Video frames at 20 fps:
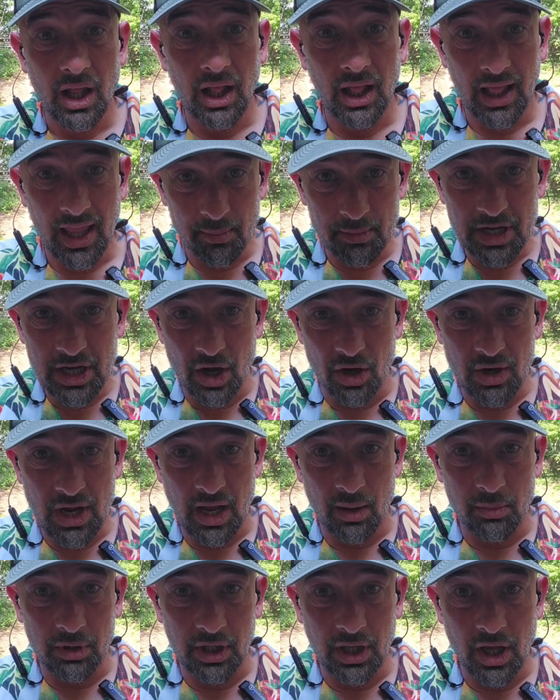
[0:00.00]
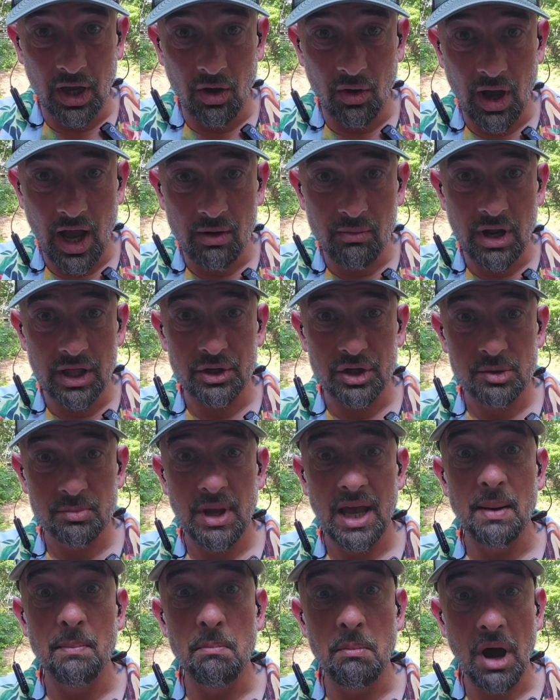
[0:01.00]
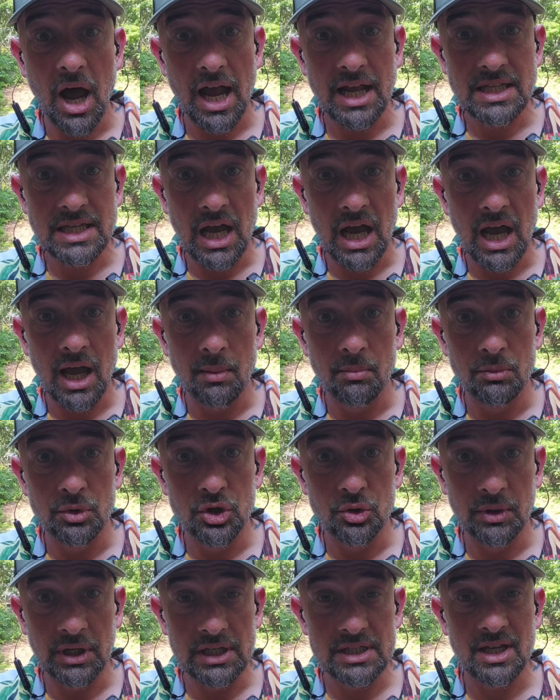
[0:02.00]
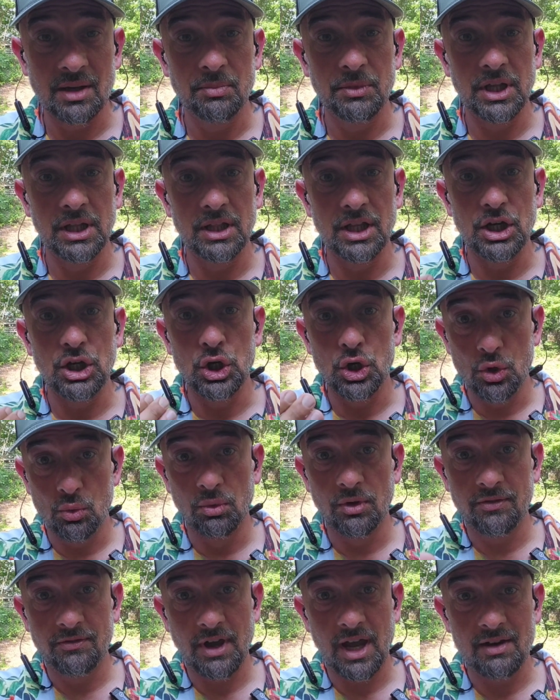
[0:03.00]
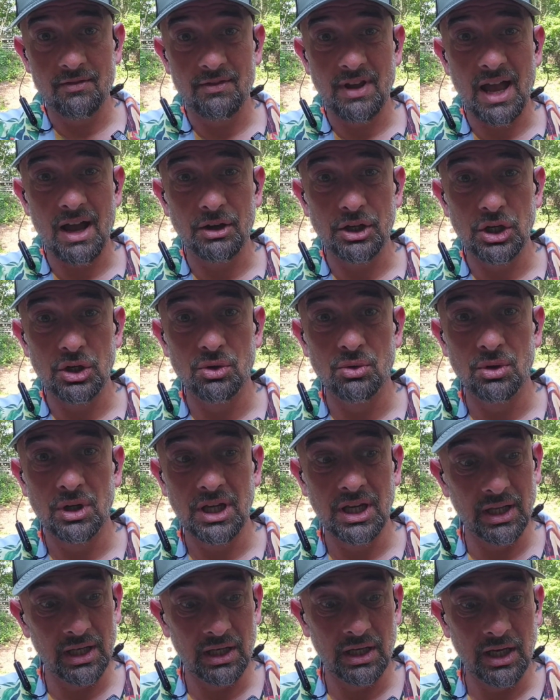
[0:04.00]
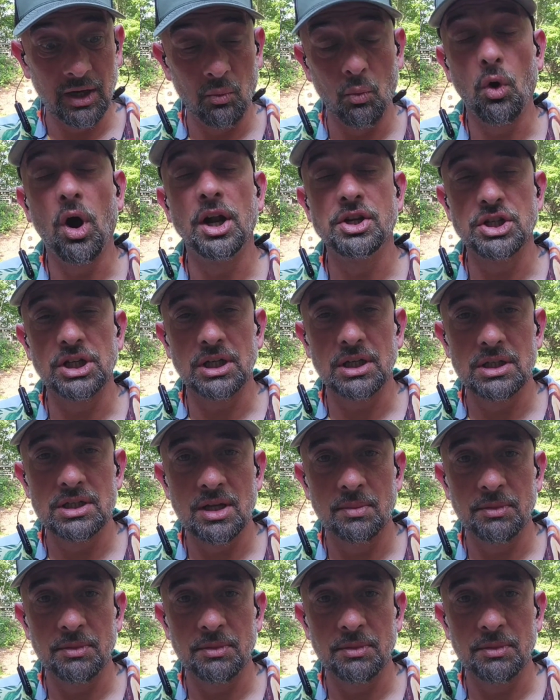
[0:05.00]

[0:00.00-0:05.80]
Well, let me know down below. I'd rather spend my time doing something that you would find value in watching,